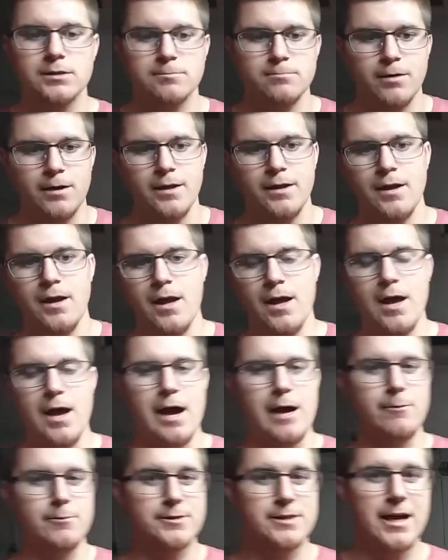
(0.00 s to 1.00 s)
But
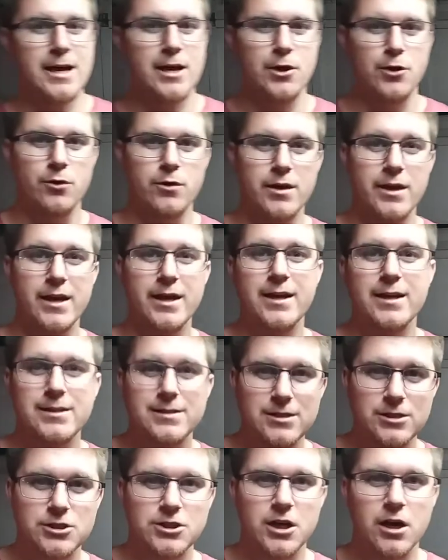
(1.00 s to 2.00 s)
I was kind of doing an
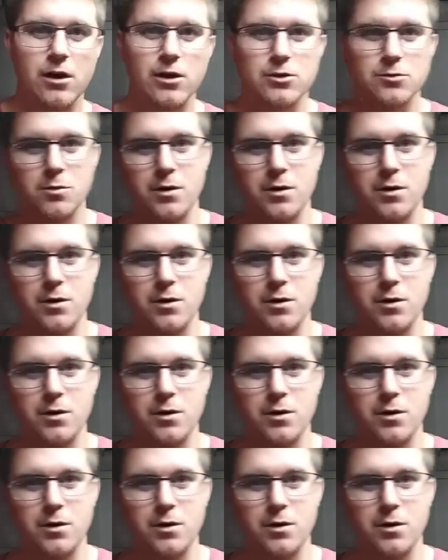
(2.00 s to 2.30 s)
EDC challenge